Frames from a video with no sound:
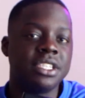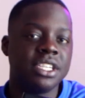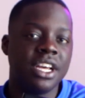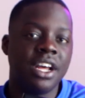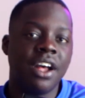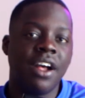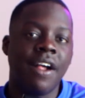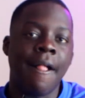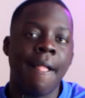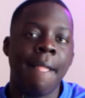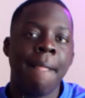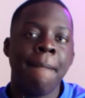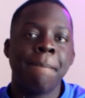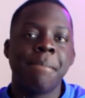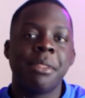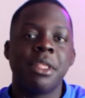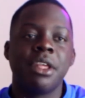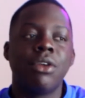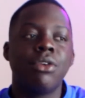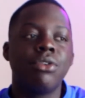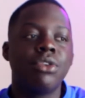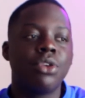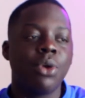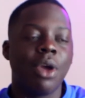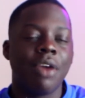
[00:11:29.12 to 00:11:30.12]
They
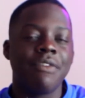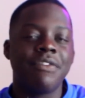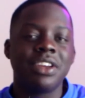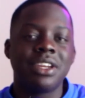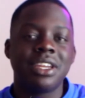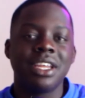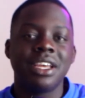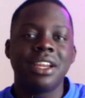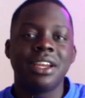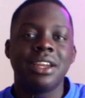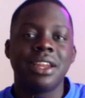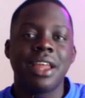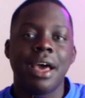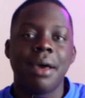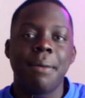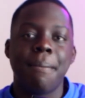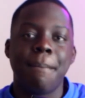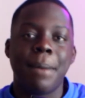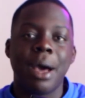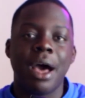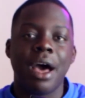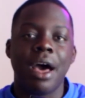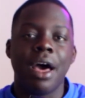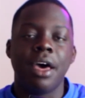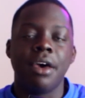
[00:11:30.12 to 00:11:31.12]
don't do everything that
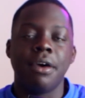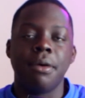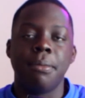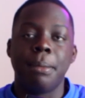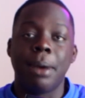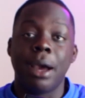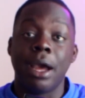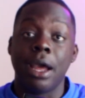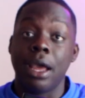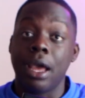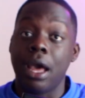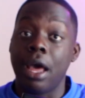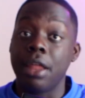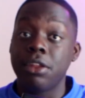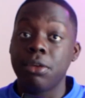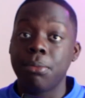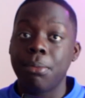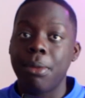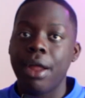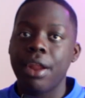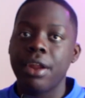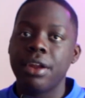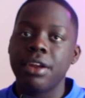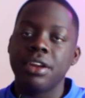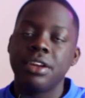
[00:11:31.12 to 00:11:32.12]
my other
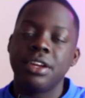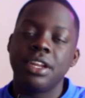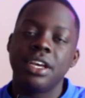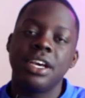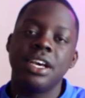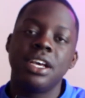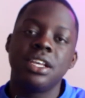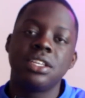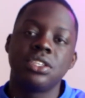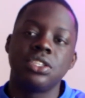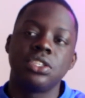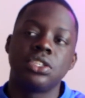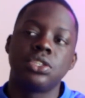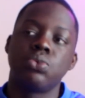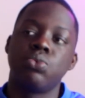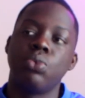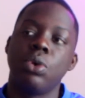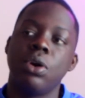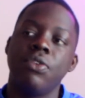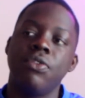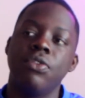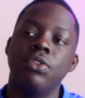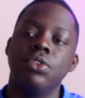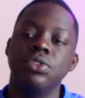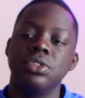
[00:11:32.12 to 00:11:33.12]
monitor does. It
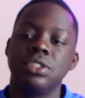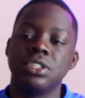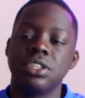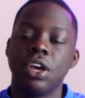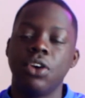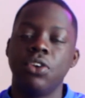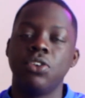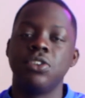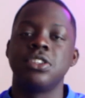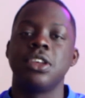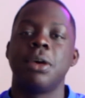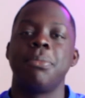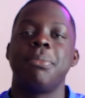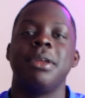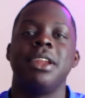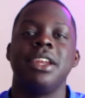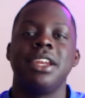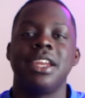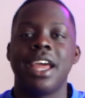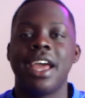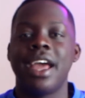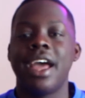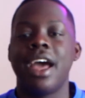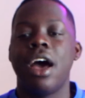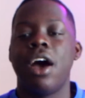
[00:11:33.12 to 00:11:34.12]
swivels, it goes up and
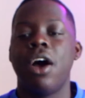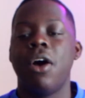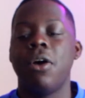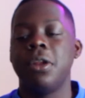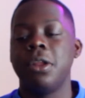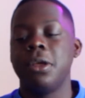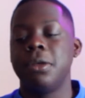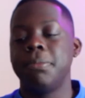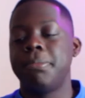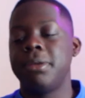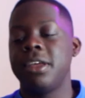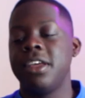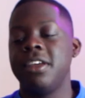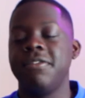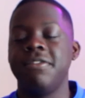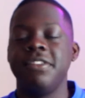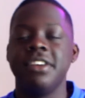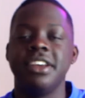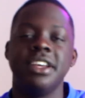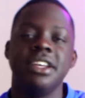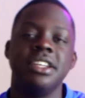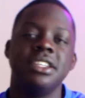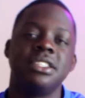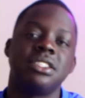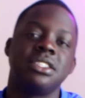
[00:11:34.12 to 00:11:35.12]
down, it
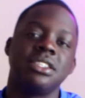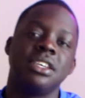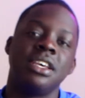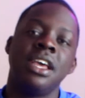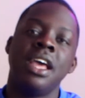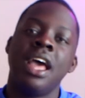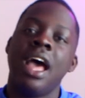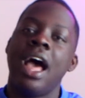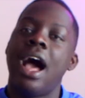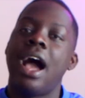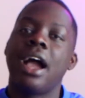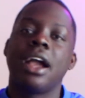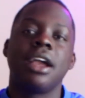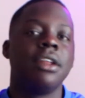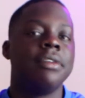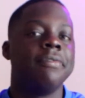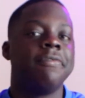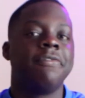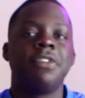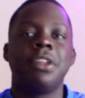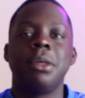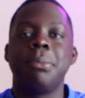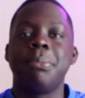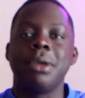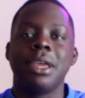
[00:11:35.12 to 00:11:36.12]
pivots, I can
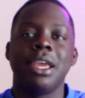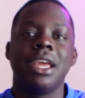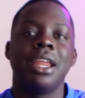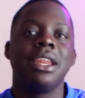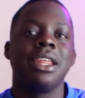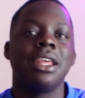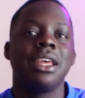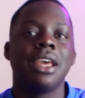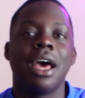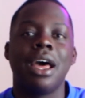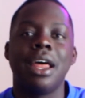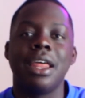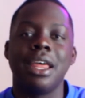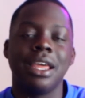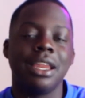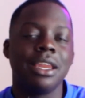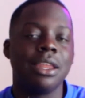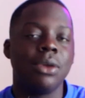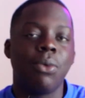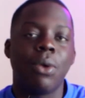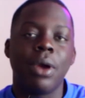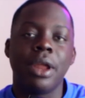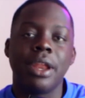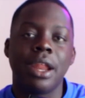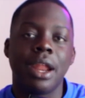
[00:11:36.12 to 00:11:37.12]
flip it
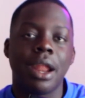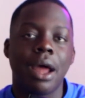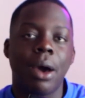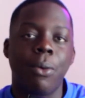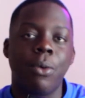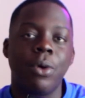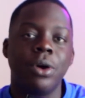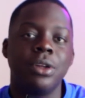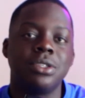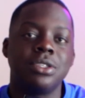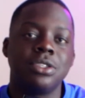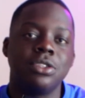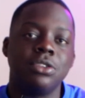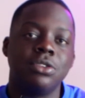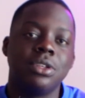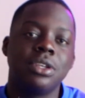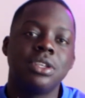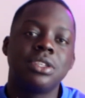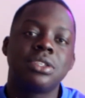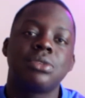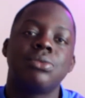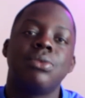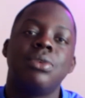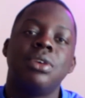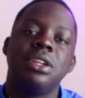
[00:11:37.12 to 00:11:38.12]
any way that I want to.
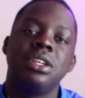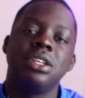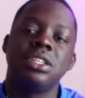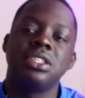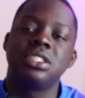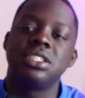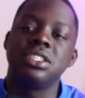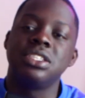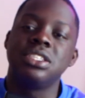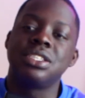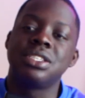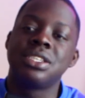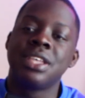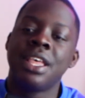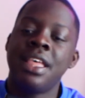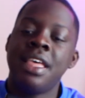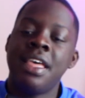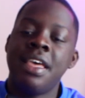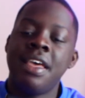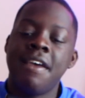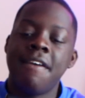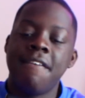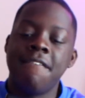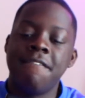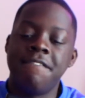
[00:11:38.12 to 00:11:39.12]
This one is just
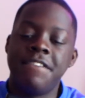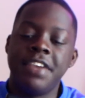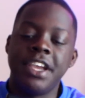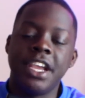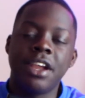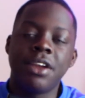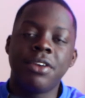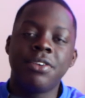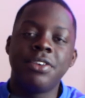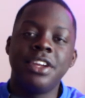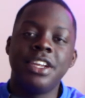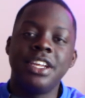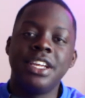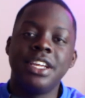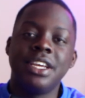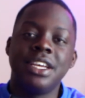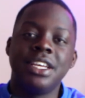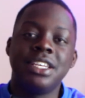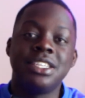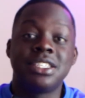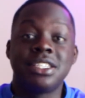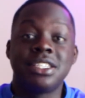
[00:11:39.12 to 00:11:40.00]
it's